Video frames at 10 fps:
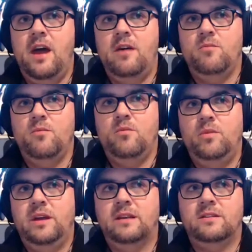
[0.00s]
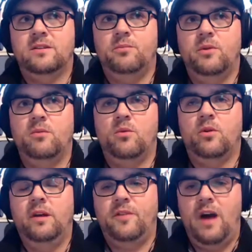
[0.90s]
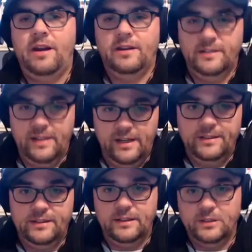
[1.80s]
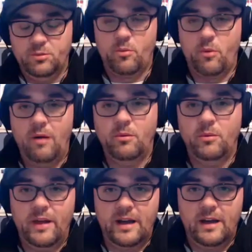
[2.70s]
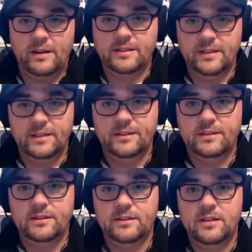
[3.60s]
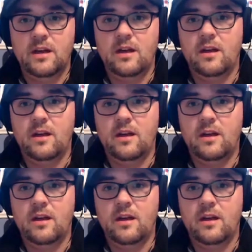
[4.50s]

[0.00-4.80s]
and we get to the point where if God exists, and it's more probable that God exists,